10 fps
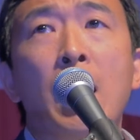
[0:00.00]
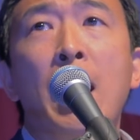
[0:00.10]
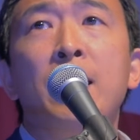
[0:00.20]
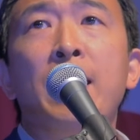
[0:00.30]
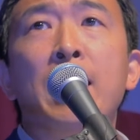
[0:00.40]

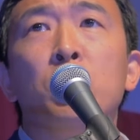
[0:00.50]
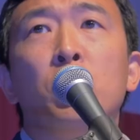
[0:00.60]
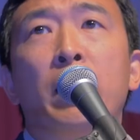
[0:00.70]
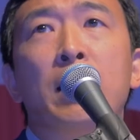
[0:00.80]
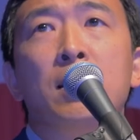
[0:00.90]
And the
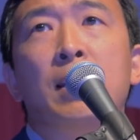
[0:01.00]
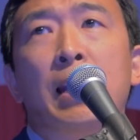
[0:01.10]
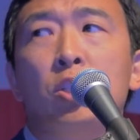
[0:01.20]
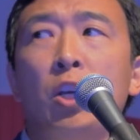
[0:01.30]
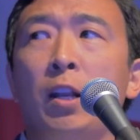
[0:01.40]
answer is,
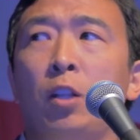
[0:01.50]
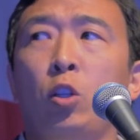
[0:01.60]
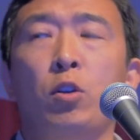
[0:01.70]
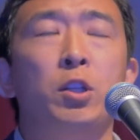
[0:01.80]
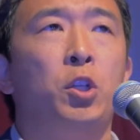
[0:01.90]
as John
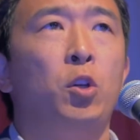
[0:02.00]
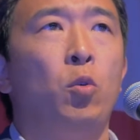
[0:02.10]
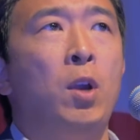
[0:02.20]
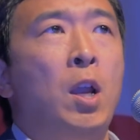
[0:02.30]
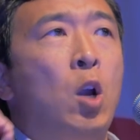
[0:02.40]
alluded
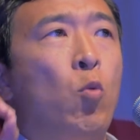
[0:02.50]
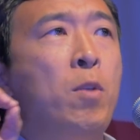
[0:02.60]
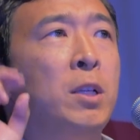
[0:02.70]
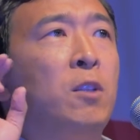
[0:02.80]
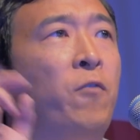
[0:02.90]
to,
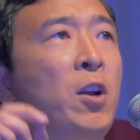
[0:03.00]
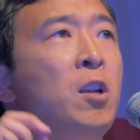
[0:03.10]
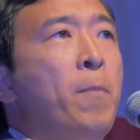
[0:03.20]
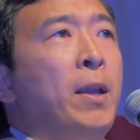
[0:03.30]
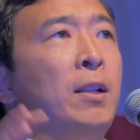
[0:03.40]
we must
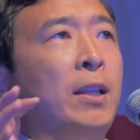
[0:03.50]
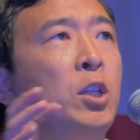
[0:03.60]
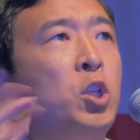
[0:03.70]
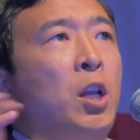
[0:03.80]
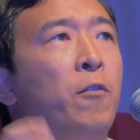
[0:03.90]
fundamentally
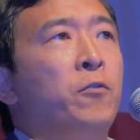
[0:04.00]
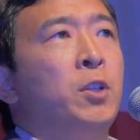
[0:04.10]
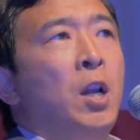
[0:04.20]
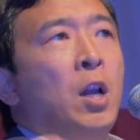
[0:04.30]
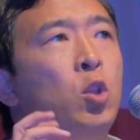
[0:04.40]

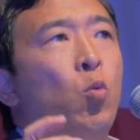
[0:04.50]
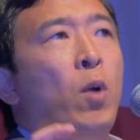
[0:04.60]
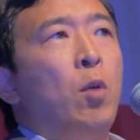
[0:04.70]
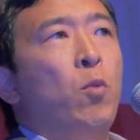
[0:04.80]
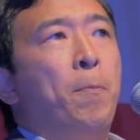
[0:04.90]
shift the
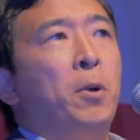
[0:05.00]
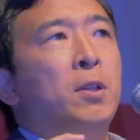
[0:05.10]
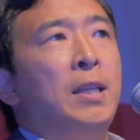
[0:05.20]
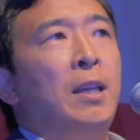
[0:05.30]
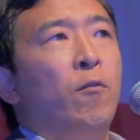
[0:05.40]
way we
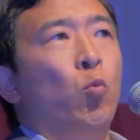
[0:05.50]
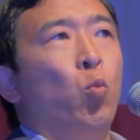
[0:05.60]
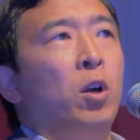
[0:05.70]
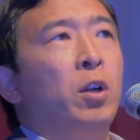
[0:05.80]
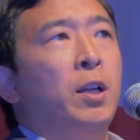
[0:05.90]
perceive
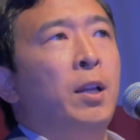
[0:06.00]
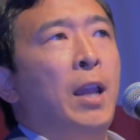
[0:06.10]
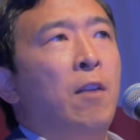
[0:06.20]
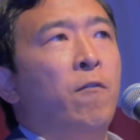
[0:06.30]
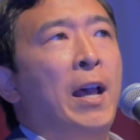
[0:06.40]
work
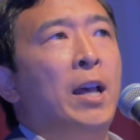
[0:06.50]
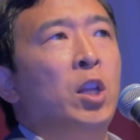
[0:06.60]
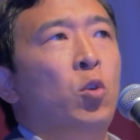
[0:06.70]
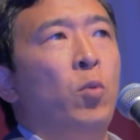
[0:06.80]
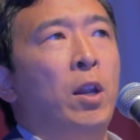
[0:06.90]
and
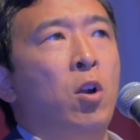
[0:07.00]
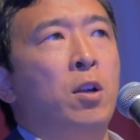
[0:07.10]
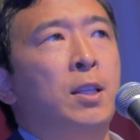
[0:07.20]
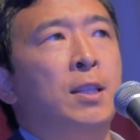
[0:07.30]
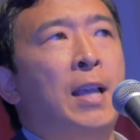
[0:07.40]
value in
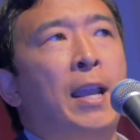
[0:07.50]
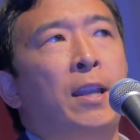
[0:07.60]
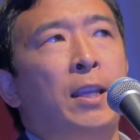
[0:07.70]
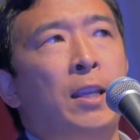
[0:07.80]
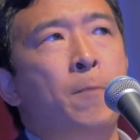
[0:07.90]
our
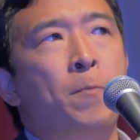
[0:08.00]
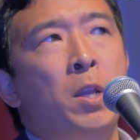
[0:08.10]
society.